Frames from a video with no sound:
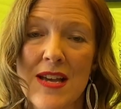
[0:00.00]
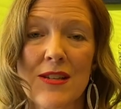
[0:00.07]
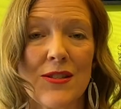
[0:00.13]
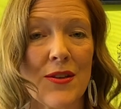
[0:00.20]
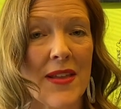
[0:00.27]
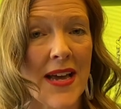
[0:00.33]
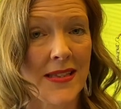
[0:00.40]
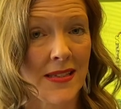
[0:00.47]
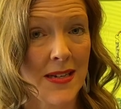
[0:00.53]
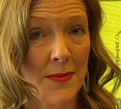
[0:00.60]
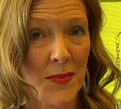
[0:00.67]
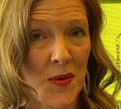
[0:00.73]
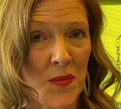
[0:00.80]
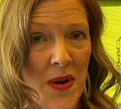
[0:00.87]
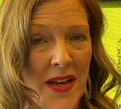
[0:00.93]
So that's
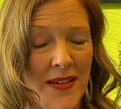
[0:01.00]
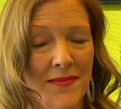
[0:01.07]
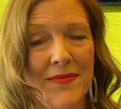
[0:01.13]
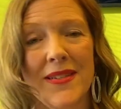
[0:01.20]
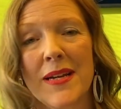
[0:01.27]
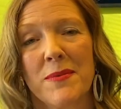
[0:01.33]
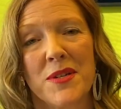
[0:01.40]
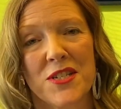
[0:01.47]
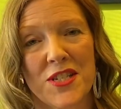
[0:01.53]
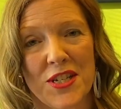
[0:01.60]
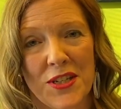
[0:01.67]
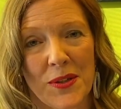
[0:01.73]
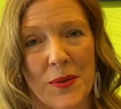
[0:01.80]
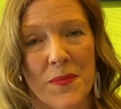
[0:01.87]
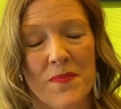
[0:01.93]
number 1. Number
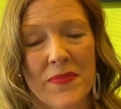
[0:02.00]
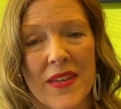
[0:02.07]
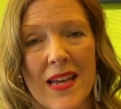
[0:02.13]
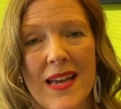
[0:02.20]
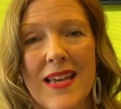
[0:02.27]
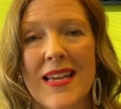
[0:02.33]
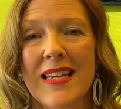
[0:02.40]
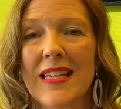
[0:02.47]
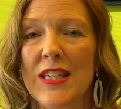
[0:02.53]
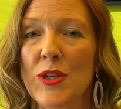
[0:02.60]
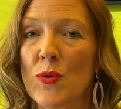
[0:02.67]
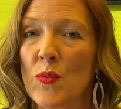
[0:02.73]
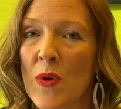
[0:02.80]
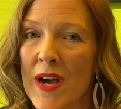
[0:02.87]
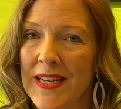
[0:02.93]
2,
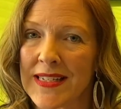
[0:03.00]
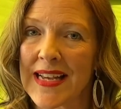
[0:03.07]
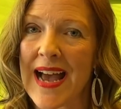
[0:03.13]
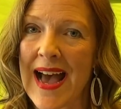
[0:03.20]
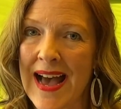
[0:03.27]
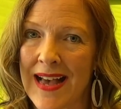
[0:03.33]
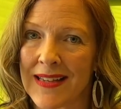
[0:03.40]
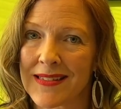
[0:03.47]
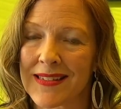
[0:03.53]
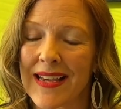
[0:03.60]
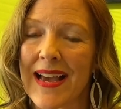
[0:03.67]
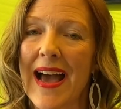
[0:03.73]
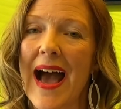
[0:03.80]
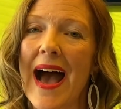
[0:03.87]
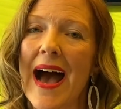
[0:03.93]
you want to ask
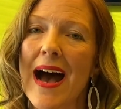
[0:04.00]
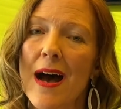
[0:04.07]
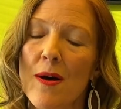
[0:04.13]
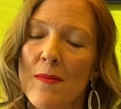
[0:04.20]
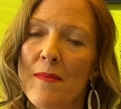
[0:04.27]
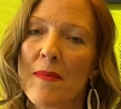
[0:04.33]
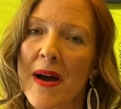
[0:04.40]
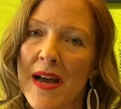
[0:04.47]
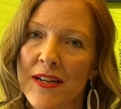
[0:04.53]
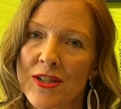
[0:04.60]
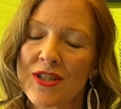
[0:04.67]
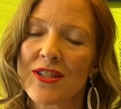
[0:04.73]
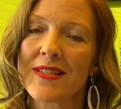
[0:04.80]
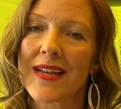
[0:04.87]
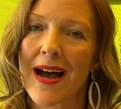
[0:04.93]
how
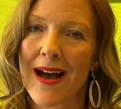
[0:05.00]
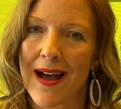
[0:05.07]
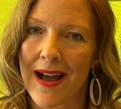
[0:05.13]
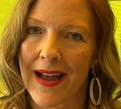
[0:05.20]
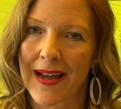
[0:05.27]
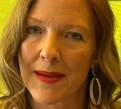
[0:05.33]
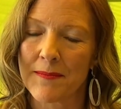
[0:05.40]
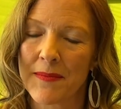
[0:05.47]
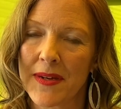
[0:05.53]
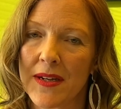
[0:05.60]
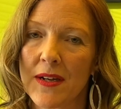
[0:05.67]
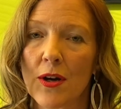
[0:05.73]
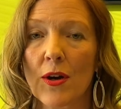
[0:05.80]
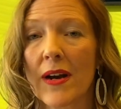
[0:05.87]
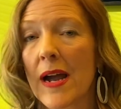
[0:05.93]
much time
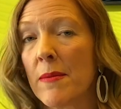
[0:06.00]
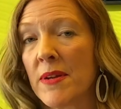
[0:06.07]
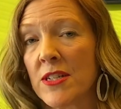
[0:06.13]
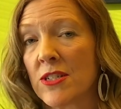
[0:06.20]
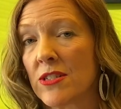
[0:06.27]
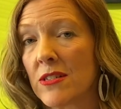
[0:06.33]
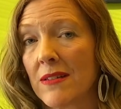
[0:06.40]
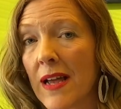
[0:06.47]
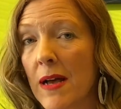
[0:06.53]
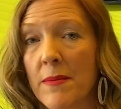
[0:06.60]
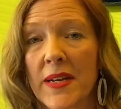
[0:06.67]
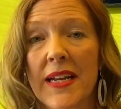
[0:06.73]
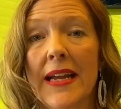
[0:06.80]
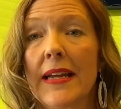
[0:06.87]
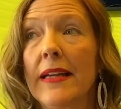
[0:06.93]
or how
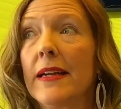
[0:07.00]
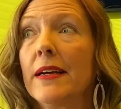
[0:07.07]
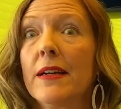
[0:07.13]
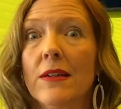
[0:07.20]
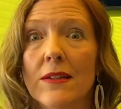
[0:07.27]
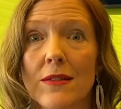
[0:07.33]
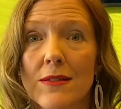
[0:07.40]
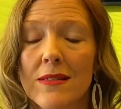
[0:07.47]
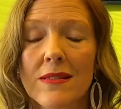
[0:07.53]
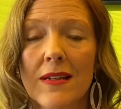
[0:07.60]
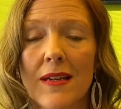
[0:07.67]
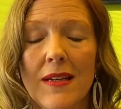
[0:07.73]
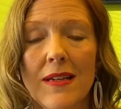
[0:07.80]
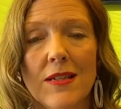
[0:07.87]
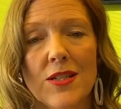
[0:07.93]
many years
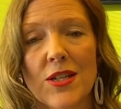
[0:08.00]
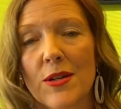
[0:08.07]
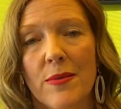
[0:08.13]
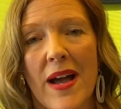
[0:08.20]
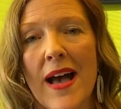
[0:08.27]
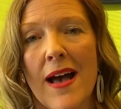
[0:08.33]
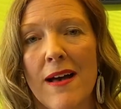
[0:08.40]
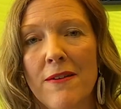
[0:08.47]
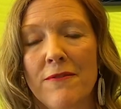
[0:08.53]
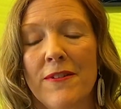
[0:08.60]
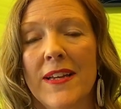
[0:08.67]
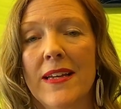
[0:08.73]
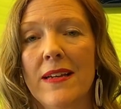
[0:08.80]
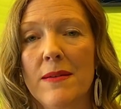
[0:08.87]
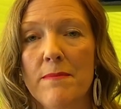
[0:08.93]
do you have
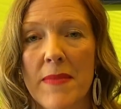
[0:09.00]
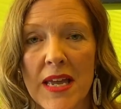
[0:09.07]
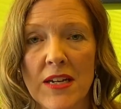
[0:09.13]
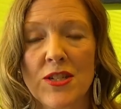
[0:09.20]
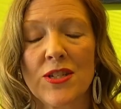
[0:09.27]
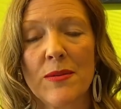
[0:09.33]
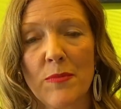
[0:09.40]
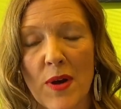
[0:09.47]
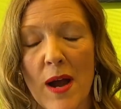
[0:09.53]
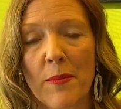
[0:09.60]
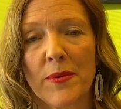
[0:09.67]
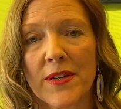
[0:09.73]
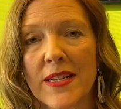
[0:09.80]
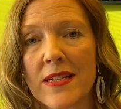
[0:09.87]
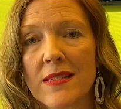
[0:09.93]
managing
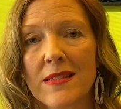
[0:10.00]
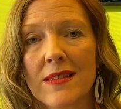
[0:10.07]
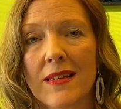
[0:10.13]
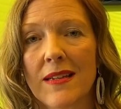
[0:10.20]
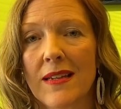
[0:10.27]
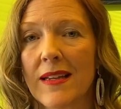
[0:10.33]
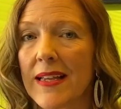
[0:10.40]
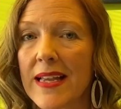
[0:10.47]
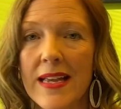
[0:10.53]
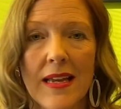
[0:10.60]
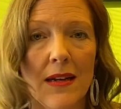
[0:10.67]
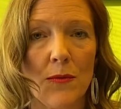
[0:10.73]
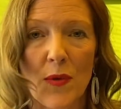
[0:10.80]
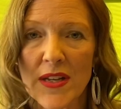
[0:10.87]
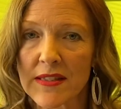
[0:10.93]
properties
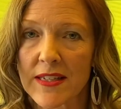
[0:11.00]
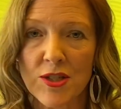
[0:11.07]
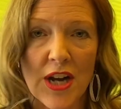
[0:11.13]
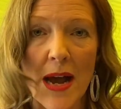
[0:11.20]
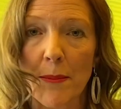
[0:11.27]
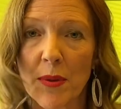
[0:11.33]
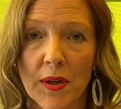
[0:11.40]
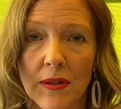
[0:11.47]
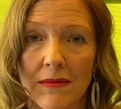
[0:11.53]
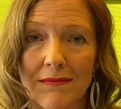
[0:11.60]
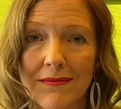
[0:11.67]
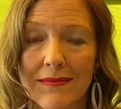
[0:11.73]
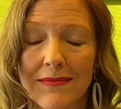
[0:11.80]
in Wesley Chapel?